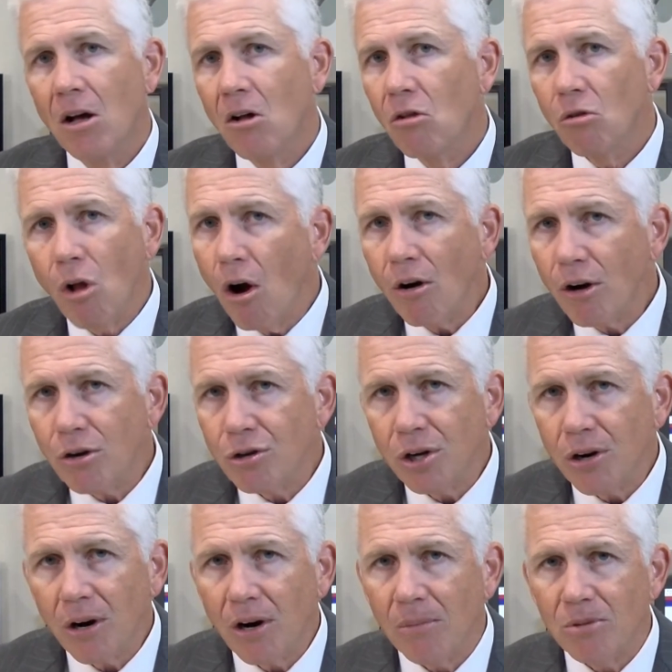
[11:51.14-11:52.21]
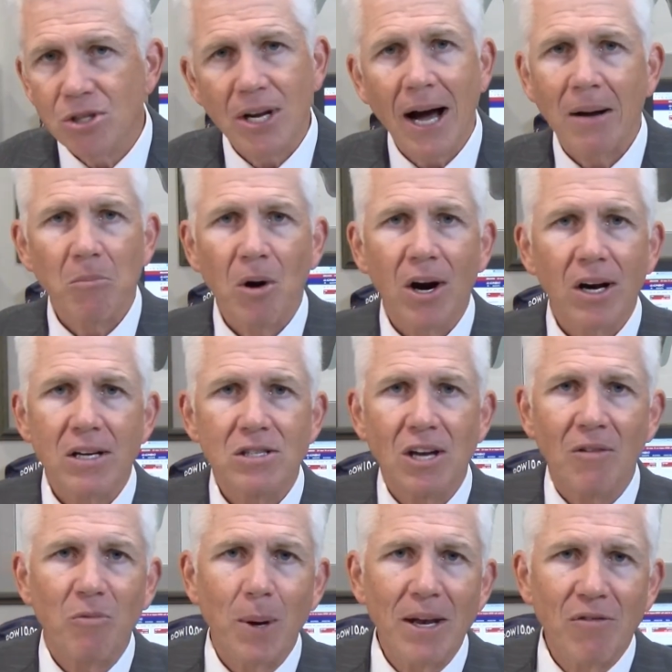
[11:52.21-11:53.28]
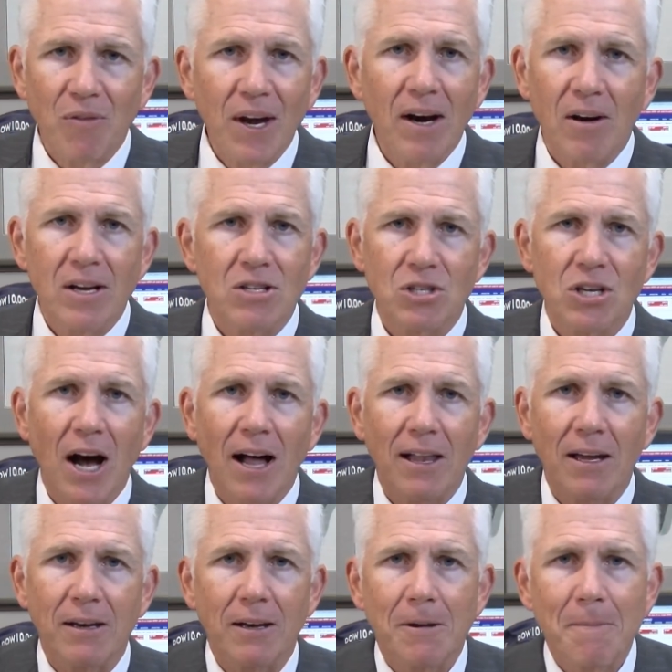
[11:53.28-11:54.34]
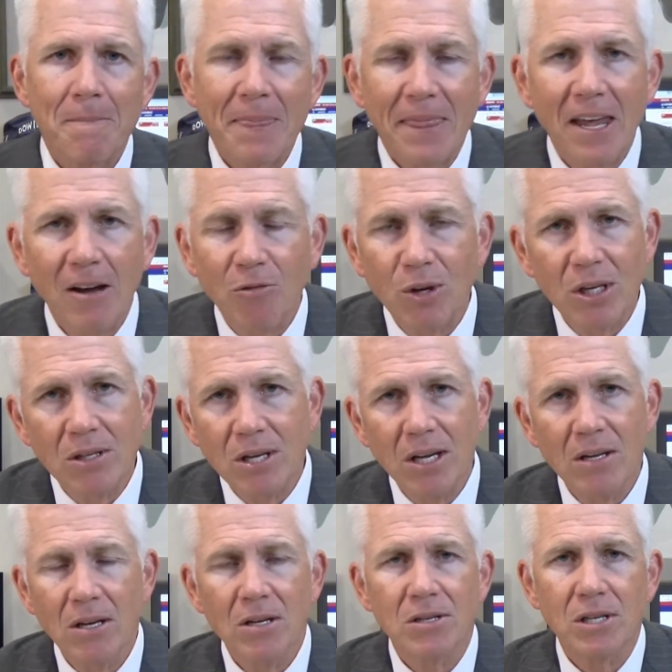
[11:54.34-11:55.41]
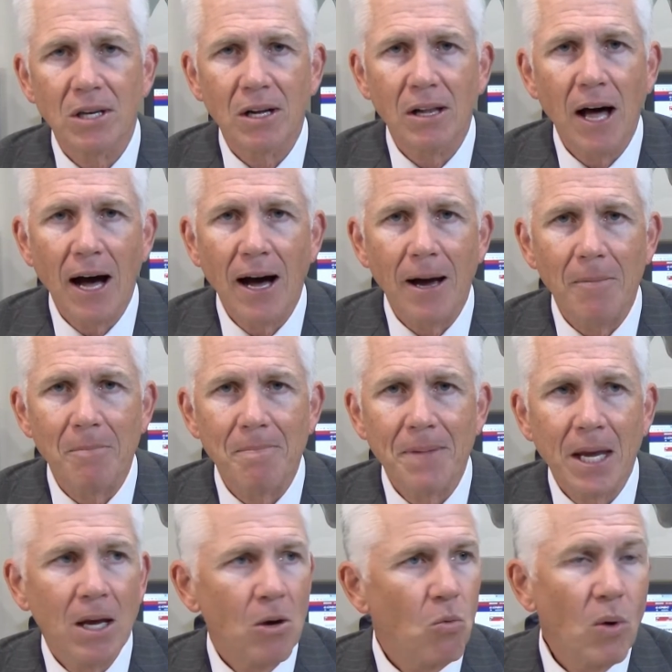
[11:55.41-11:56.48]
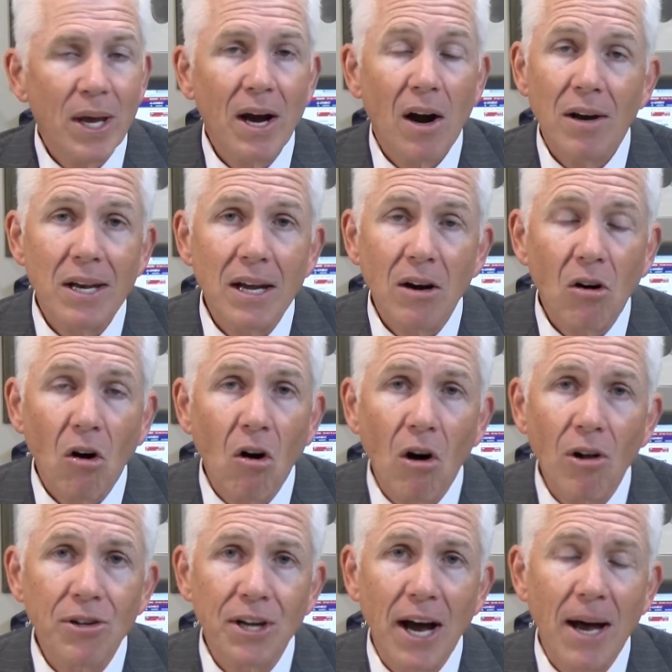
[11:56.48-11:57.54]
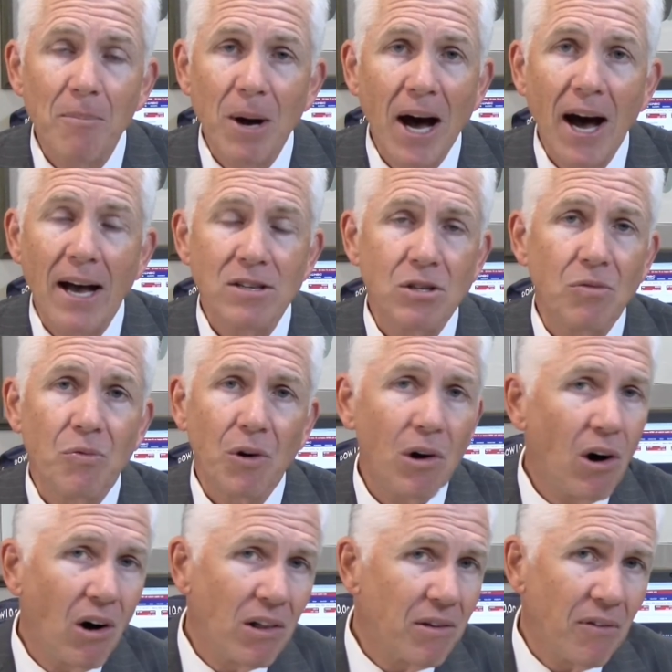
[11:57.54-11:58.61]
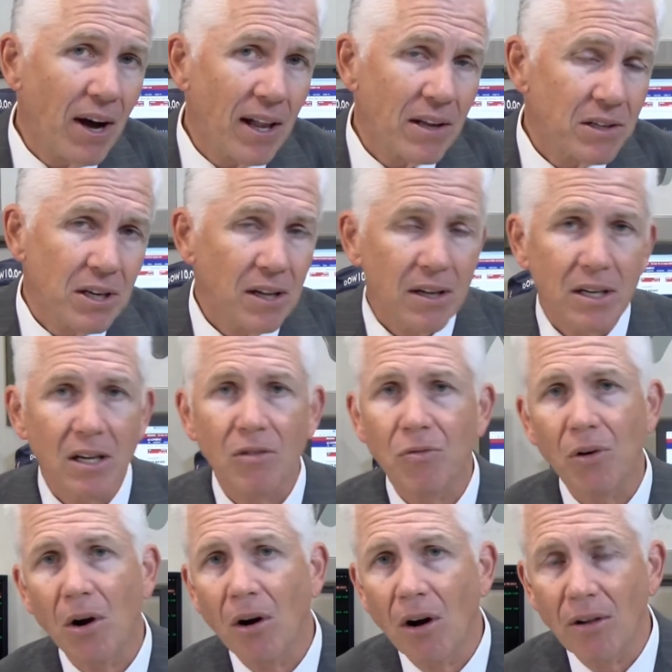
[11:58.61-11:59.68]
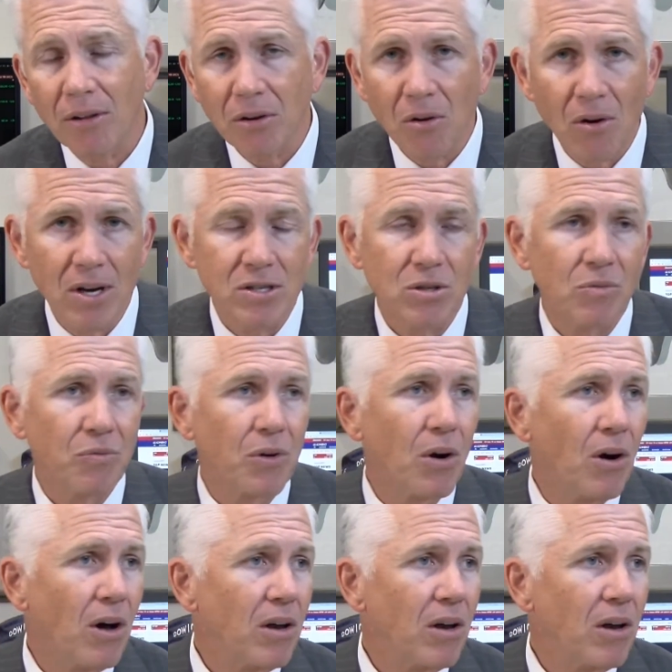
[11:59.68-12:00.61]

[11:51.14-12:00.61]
Longer term, stock markets have been very solid. They've continued to climb. We are near all-time highs, and for all the volatility and for all the noise and for all